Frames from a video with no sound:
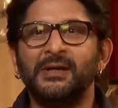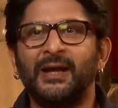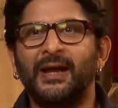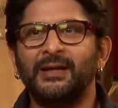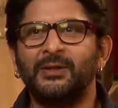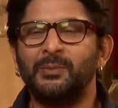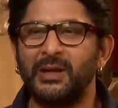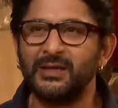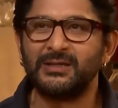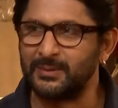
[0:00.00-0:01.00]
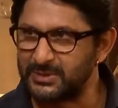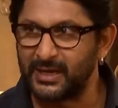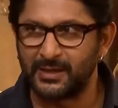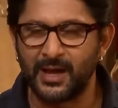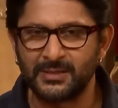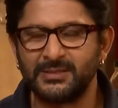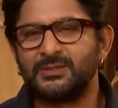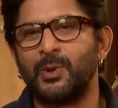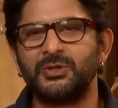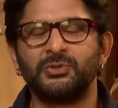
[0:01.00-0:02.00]
And, you know, many a times I get asked this
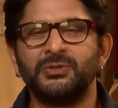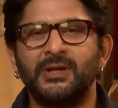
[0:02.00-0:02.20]
question